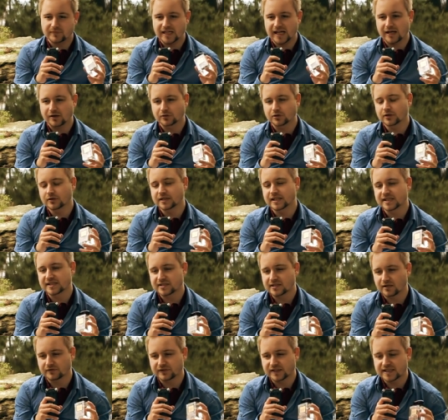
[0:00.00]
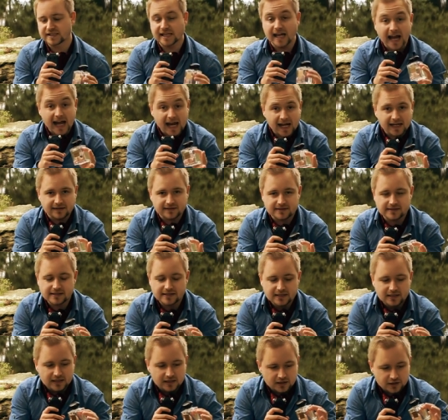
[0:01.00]
how good this stuff is, and
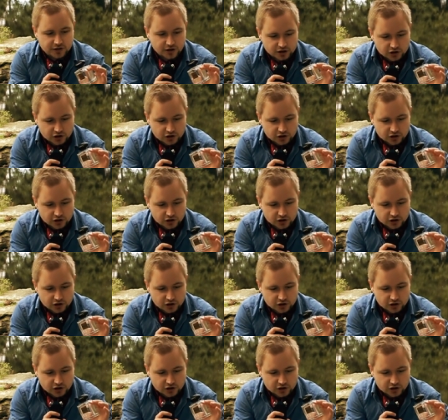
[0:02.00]
the